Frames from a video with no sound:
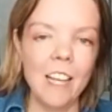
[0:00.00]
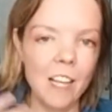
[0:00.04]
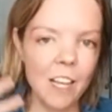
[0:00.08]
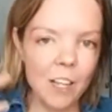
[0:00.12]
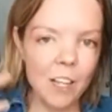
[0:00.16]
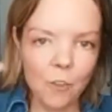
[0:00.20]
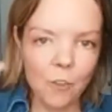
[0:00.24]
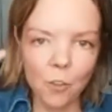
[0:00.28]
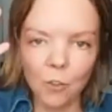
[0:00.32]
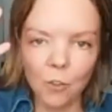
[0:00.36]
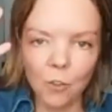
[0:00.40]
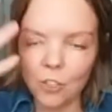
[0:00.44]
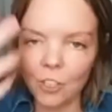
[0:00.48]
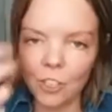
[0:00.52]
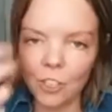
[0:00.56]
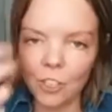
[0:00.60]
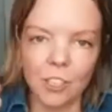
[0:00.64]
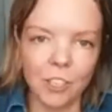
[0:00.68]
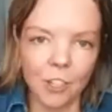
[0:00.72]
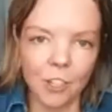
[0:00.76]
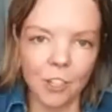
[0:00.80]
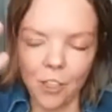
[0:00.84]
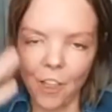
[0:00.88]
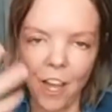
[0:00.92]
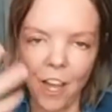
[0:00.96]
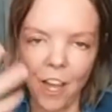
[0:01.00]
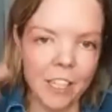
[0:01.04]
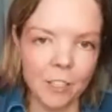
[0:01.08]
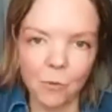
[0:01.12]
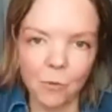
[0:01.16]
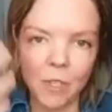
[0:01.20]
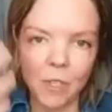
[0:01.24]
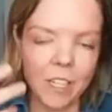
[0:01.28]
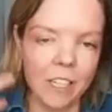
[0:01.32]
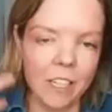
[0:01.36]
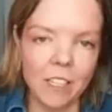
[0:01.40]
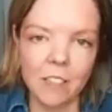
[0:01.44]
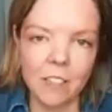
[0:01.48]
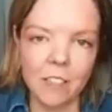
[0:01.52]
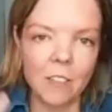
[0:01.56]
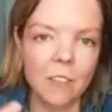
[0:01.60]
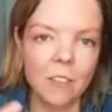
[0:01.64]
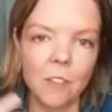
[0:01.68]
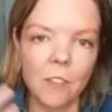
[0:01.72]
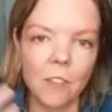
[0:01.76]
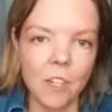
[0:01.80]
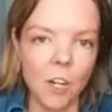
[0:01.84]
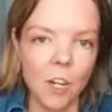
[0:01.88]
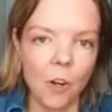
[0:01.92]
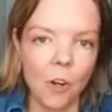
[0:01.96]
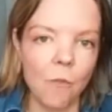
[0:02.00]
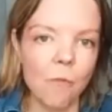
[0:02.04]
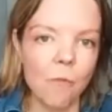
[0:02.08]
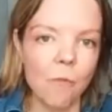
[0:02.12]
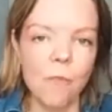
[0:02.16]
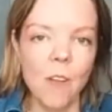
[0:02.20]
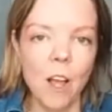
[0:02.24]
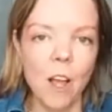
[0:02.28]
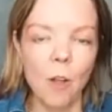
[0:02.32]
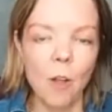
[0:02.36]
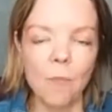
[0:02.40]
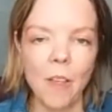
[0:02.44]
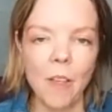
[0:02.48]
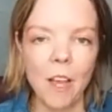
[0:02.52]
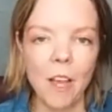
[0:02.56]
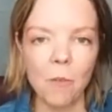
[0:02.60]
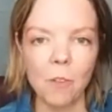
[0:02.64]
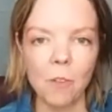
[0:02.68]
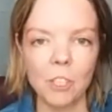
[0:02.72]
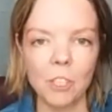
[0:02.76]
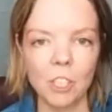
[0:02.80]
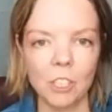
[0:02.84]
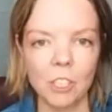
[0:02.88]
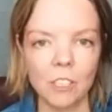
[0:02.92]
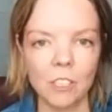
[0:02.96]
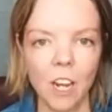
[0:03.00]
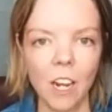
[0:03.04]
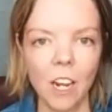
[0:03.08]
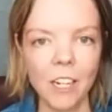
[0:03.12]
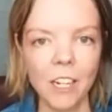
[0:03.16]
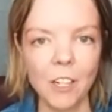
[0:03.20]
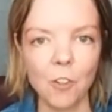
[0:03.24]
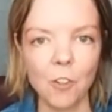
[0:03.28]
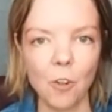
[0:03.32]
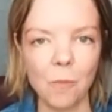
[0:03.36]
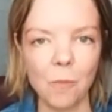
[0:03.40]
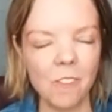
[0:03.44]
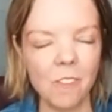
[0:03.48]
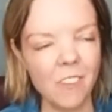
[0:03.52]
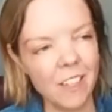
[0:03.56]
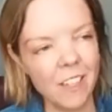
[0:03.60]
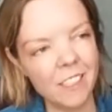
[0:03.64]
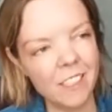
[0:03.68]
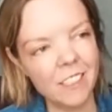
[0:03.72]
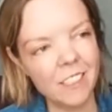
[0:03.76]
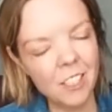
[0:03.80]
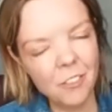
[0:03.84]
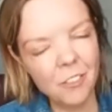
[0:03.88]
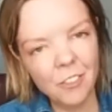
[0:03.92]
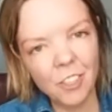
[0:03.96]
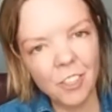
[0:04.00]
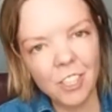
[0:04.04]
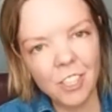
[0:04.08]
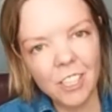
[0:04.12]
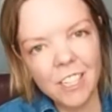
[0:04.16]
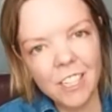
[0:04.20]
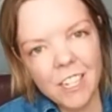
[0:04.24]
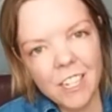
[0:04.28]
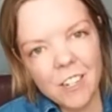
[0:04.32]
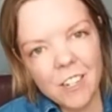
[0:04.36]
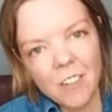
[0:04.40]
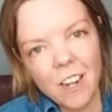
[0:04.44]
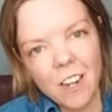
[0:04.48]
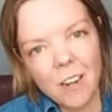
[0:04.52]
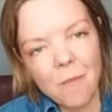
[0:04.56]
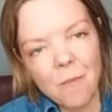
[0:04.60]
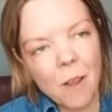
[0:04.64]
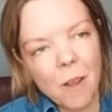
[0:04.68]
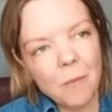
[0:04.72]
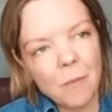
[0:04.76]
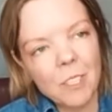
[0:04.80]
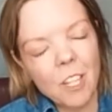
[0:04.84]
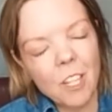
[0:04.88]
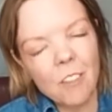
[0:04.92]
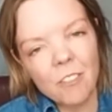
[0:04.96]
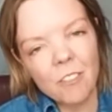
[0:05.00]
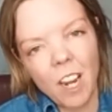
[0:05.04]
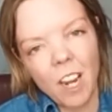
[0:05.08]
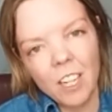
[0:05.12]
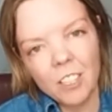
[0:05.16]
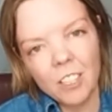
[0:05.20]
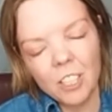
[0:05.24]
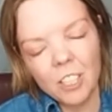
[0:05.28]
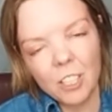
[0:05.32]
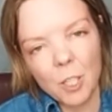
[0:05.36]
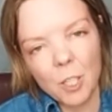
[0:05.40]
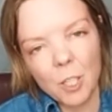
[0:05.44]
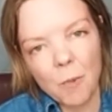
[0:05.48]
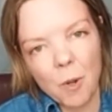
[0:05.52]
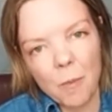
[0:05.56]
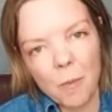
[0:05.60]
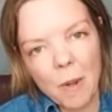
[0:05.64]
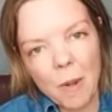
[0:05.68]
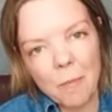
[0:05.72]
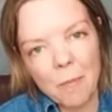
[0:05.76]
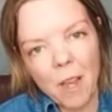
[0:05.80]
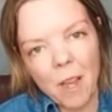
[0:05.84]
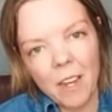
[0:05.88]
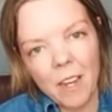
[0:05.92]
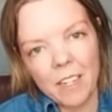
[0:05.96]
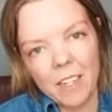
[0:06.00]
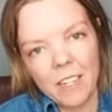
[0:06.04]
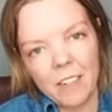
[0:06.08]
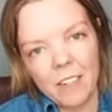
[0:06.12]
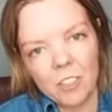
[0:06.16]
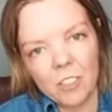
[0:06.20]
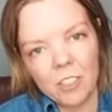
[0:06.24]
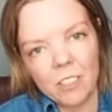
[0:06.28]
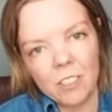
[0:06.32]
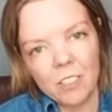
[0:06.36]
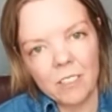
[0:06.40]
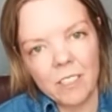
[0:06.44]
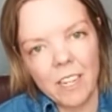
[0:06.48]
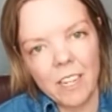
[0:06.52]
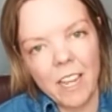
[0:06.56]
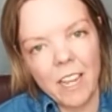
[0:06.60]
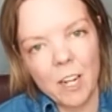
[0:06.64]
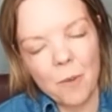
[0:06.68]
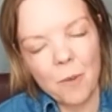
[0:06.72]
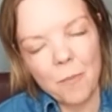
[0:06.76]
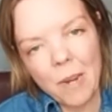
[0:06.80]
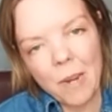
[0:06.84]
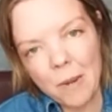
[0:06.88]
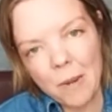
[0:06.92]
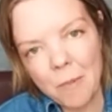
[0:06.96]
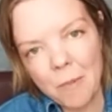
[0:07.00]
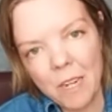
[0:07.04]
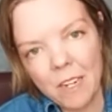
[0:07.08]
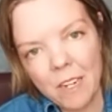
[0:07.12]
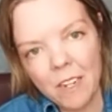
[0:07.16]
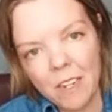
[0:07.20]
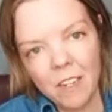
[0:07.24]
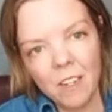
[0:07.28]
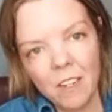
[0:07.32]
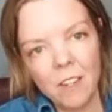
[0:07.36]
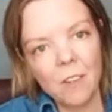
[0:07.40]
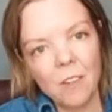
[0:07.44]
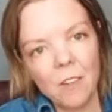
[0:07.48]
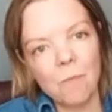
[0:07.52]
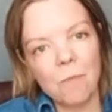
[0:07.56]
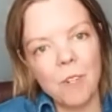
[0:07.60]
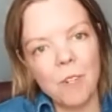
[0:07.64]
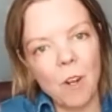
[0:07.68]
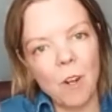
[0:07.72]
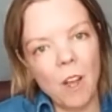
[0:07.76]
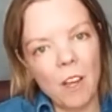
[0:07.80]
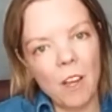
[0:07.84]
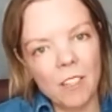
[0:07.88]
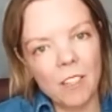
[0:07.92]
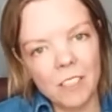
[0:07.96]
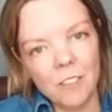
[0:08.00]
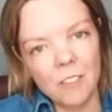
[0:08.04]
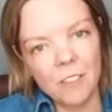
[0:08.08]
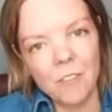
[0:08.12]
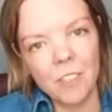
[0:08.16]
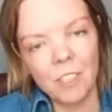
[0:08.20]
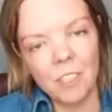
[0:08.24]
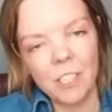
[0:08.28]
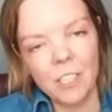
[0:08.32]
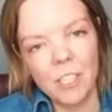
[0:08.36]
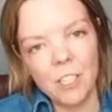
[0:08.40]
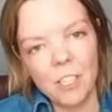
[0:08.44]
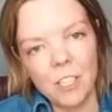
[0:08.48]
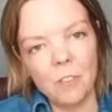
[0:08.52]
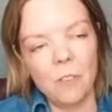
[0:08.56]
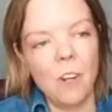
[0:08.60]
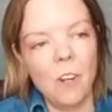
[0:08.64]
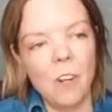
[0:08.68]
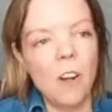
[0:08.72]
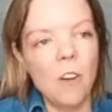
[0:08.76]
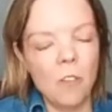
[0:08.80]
And those are just our thoughts. We can you know help that with just talking to him. Like, does this feel good to you? I'm, I'm self conscious about my body ever since I had a baby. You know, how does it feel to you?